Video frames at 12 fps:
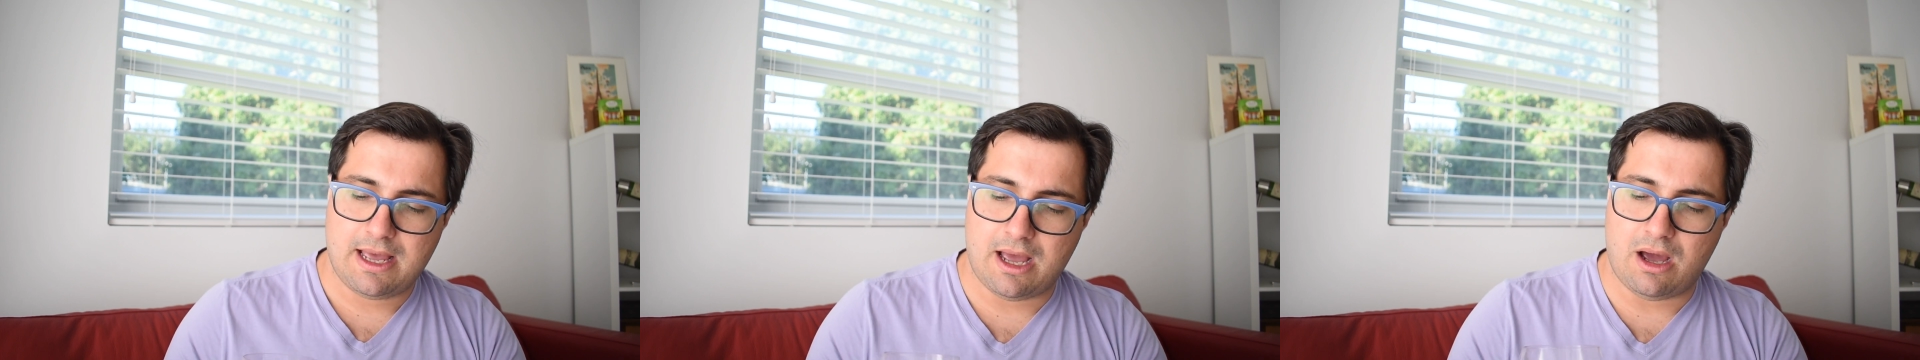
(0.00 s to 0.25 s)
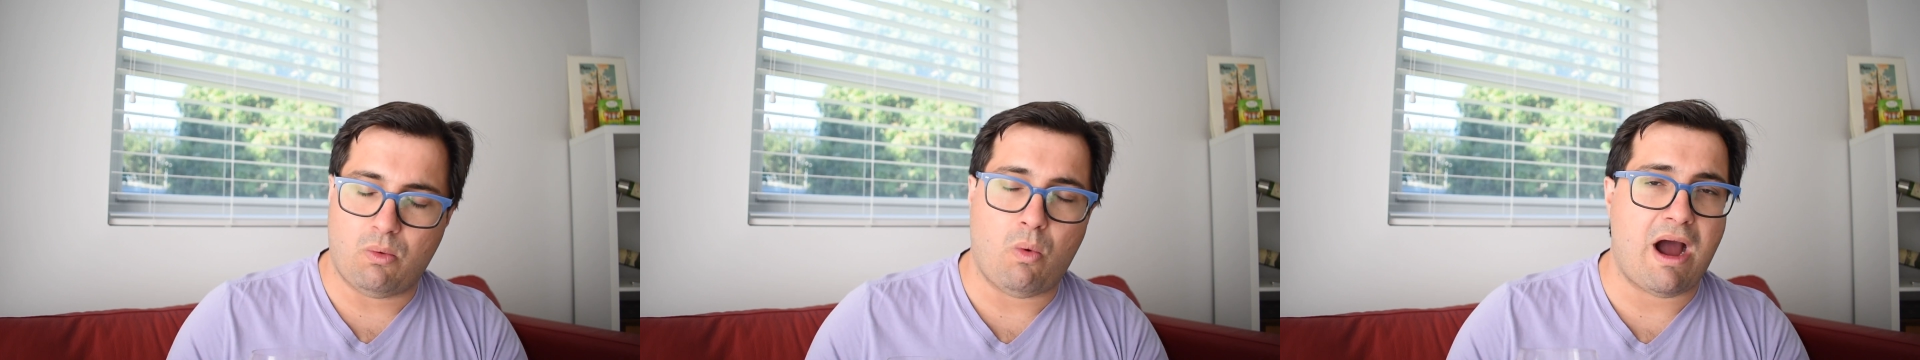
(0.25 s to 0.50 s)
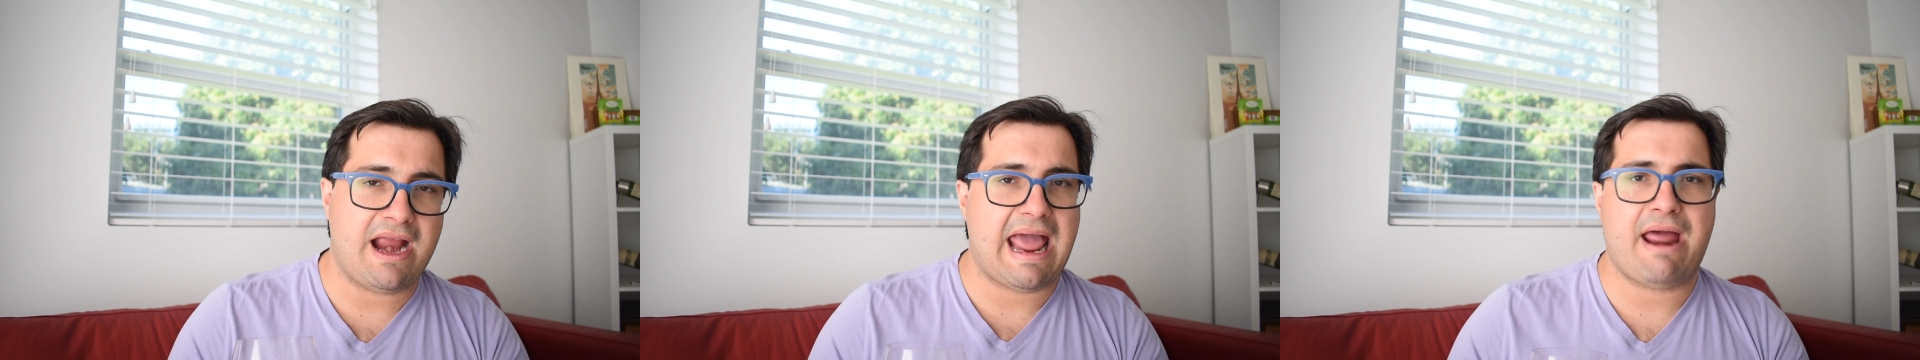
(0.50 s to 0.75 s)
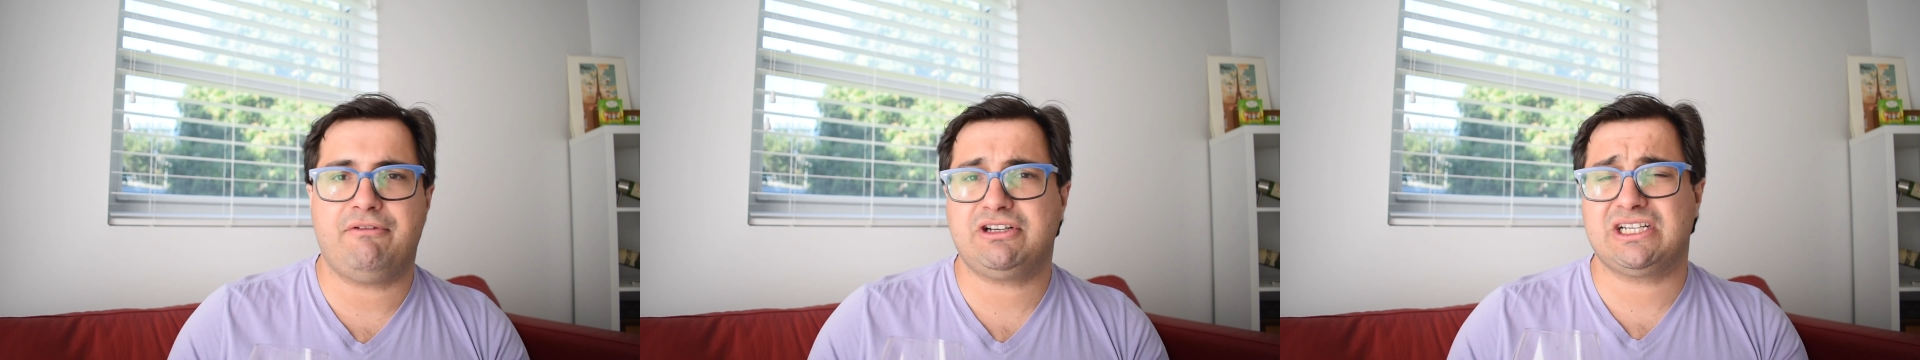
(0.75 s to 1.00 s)
wine.
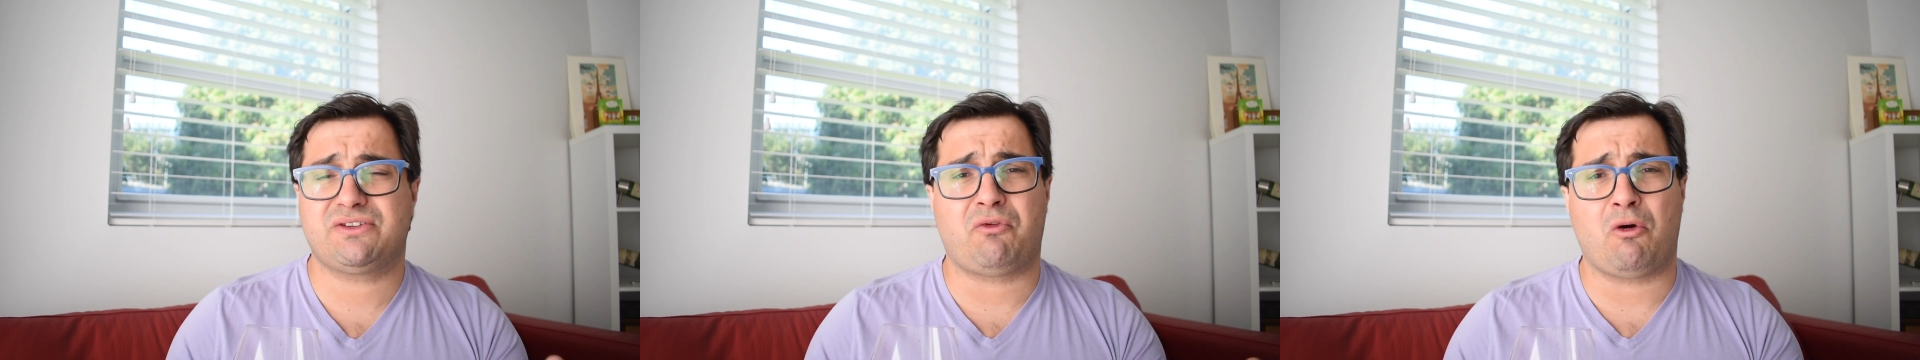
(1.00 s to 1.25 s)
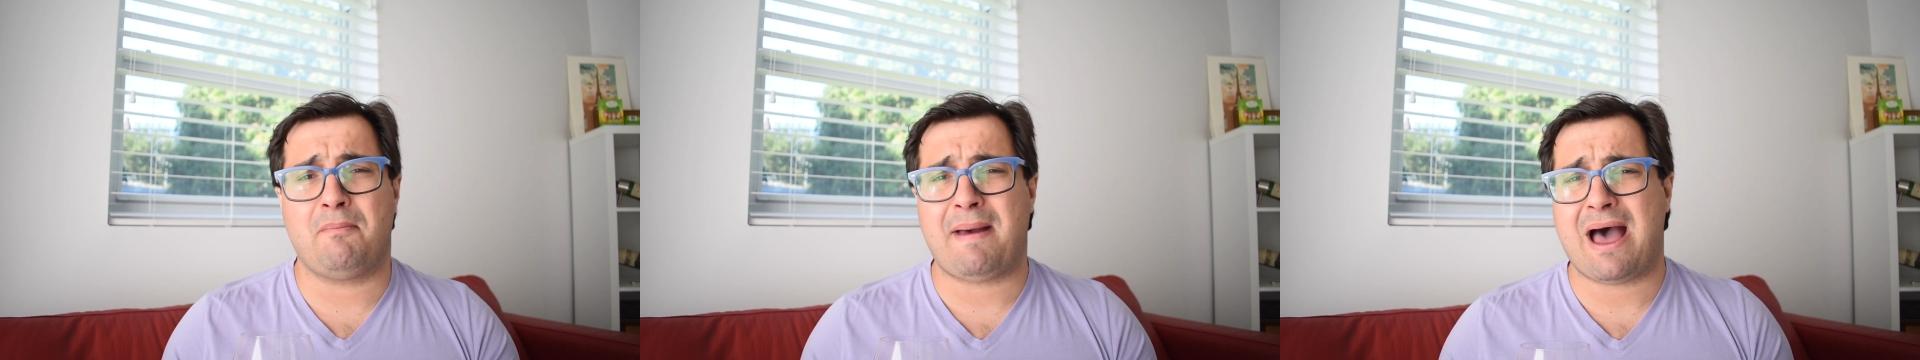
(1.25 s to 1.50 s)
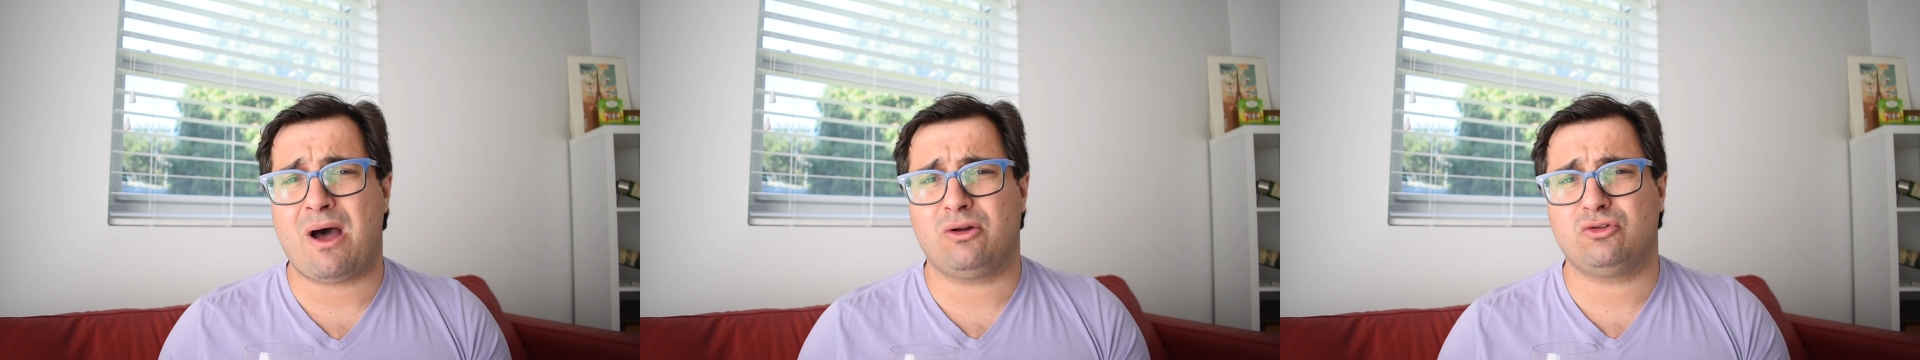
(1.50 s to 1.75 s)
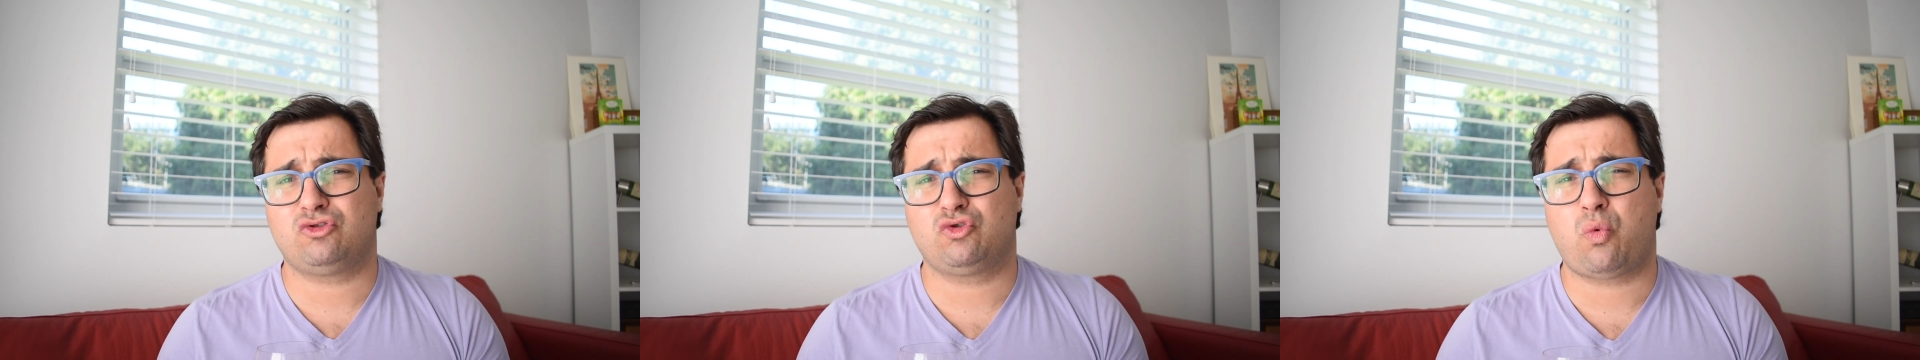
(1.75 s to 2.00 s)
Averages for
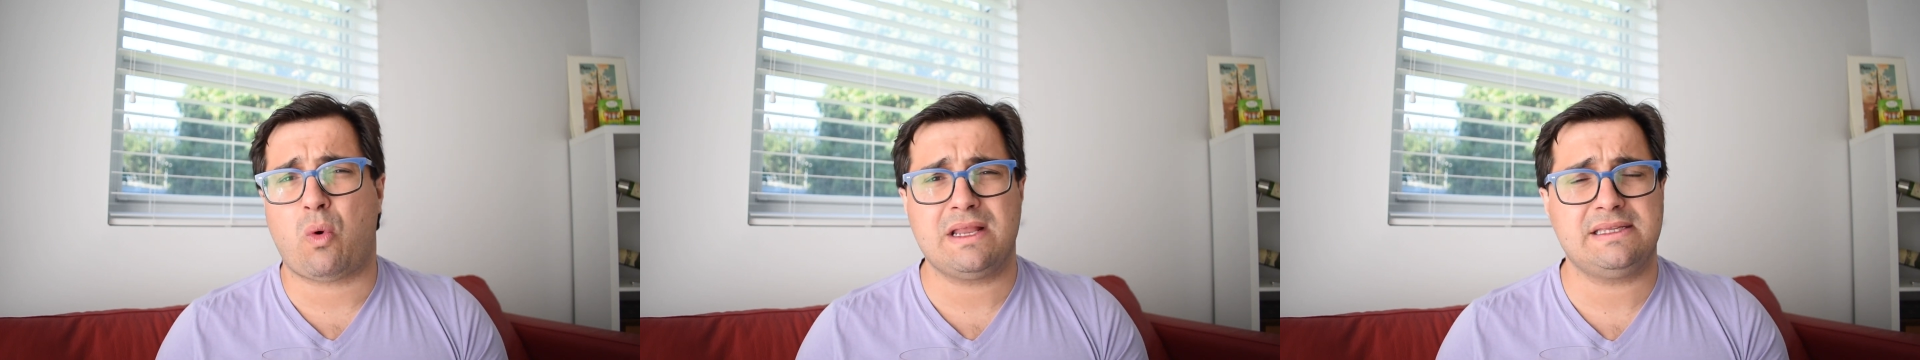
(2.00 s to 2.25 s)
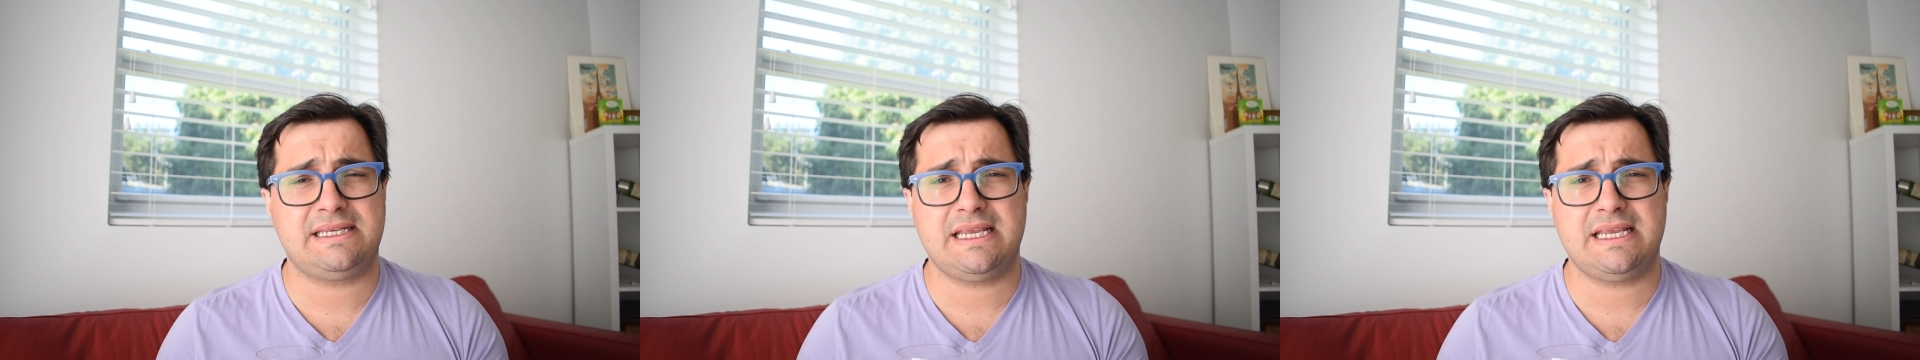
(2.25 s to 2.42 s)
about $20